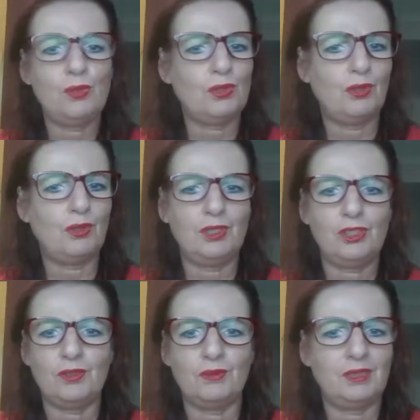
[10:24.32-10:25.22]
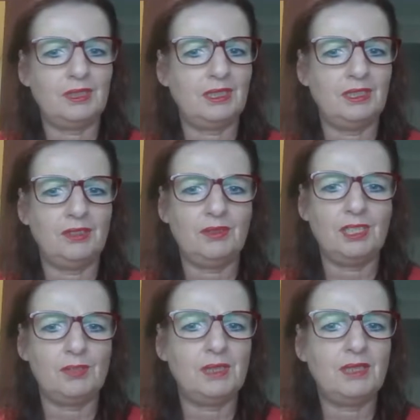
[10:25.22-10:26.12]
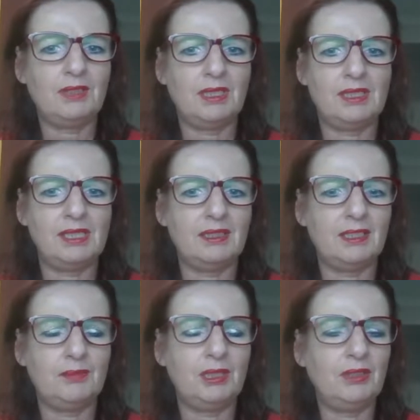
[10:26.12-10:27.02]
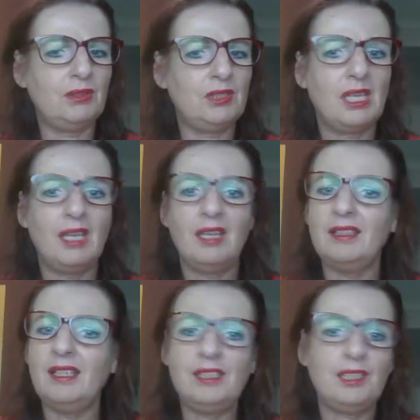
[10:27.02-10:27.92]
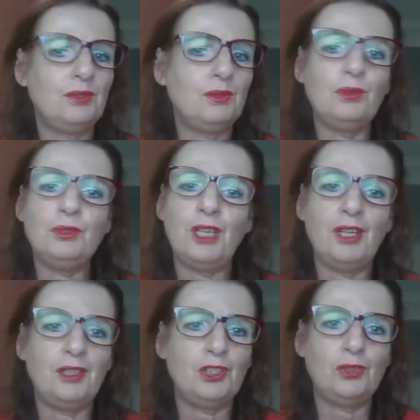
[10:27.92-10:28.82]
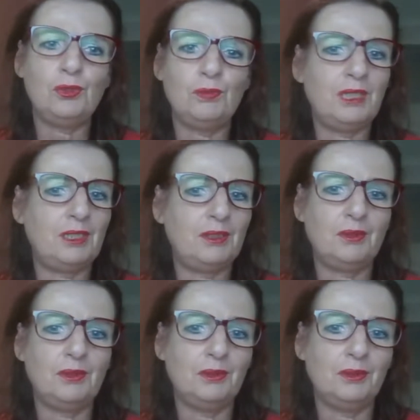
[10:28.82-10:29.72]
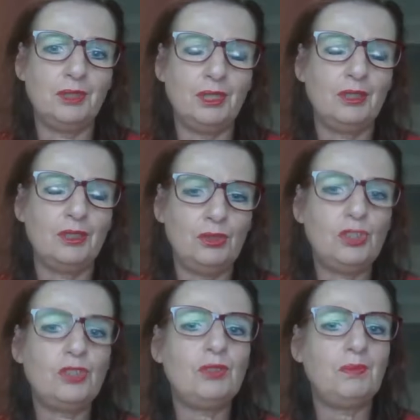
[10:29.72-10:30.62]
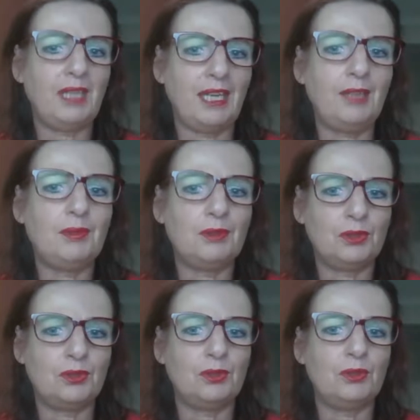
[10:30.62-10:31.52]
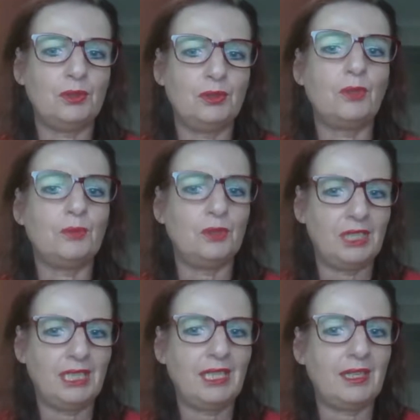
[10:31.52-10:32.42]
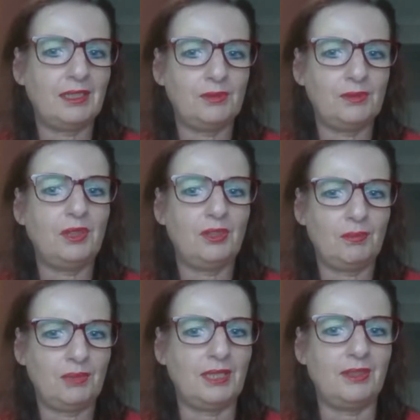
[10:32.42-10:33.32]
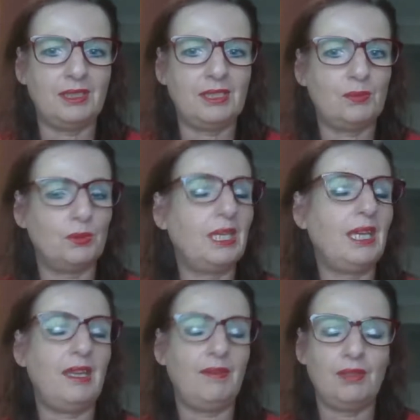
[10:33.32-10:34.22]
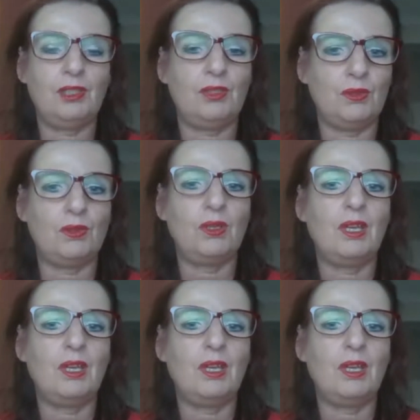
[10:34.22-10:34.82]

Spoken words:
sorry, Shauna, that you're experiencing that, because that's not how it should be at all. You should be able to communicate with your parents whatever you